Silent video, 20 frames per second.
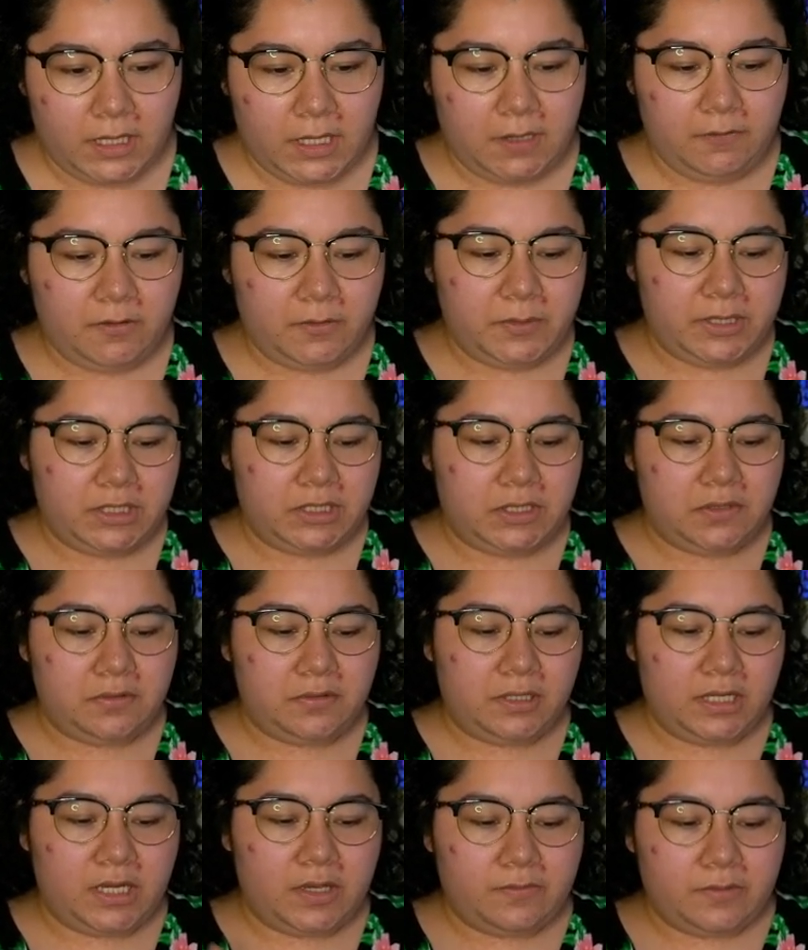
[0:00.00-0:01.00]
It would be
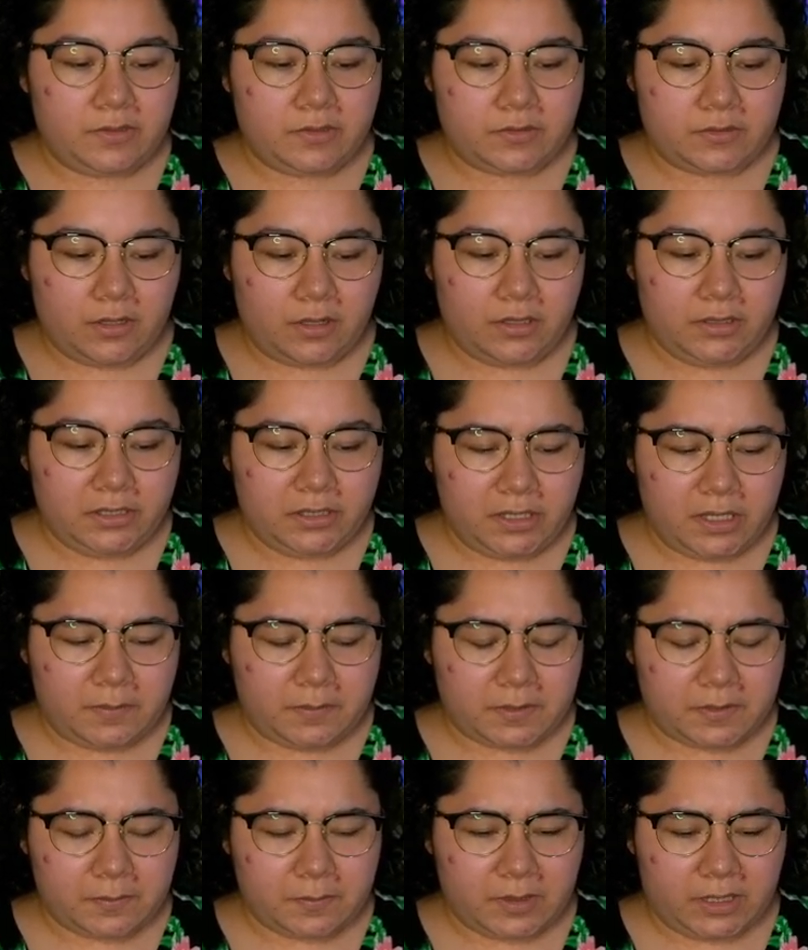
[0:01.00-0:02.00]
cute if the star lit
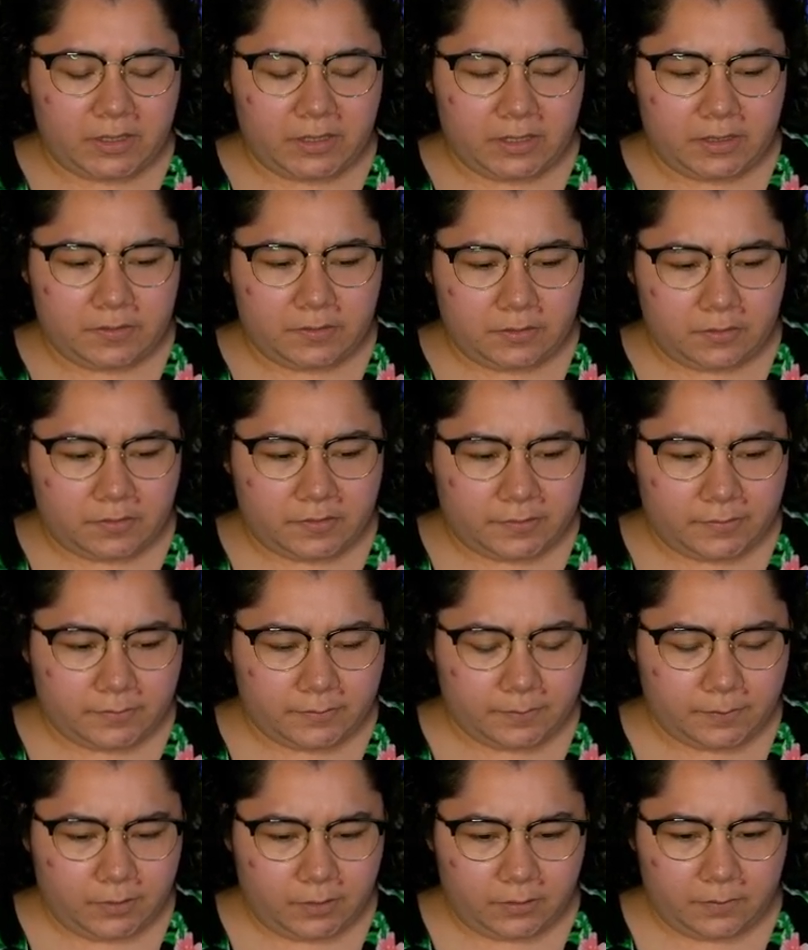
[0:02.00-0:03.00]
up, but I think it's just
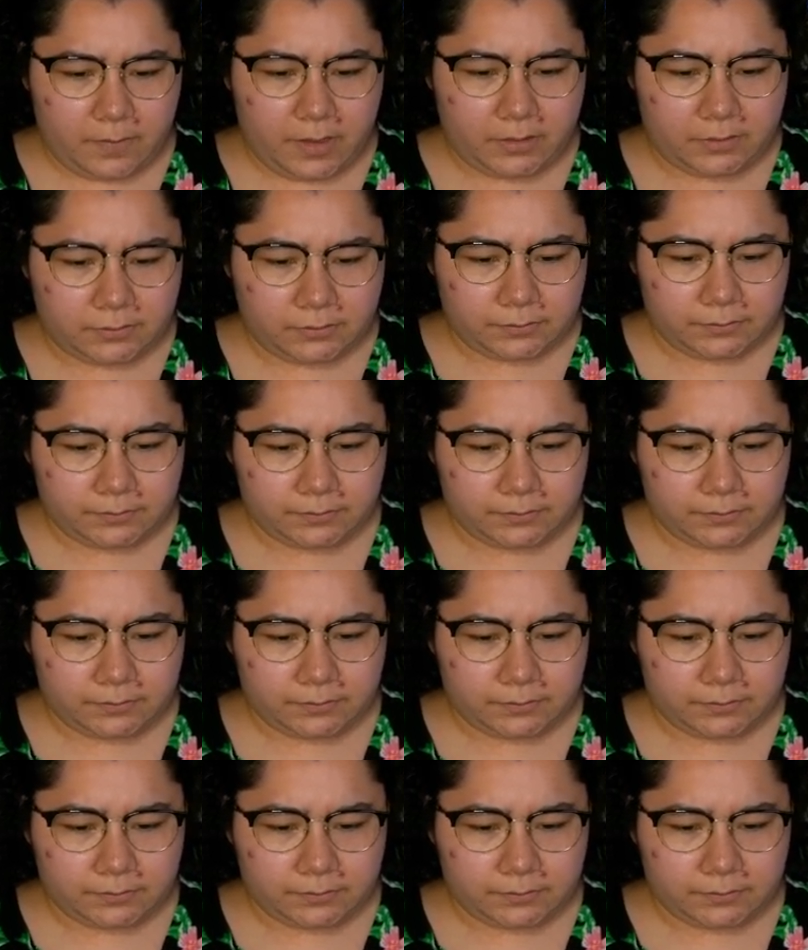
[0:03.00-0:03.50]
pure metal.